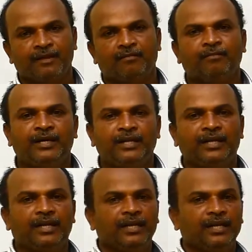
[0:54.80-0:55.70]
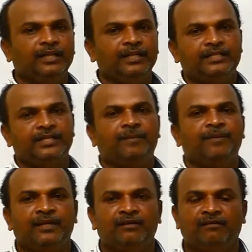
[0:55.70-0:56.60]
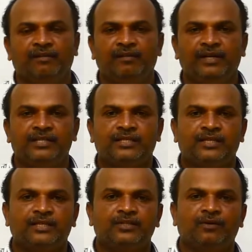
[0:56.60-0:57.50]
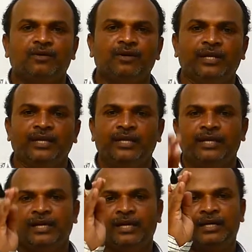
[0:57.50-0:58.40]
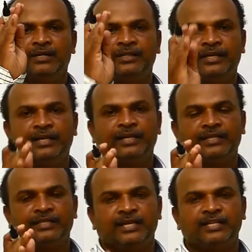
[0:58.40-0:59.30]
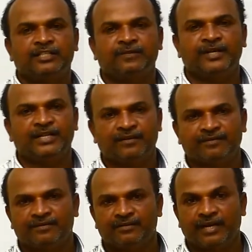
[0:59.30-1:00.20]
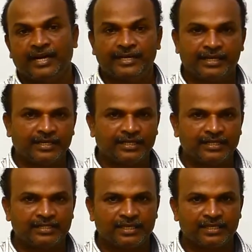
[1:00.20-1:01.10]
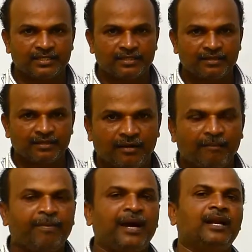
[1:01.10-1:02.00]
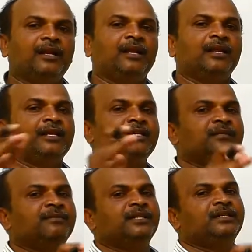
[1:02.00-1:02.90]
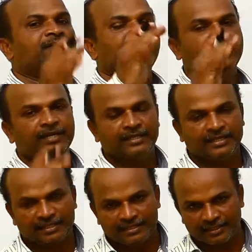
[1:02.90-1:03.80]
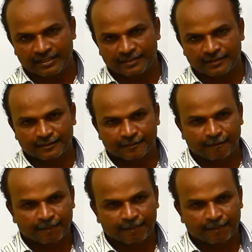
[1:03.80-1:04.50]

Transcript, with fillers: But in this topic we will discuss only series arrangement of identical cells, parallel arrangement of identical cells.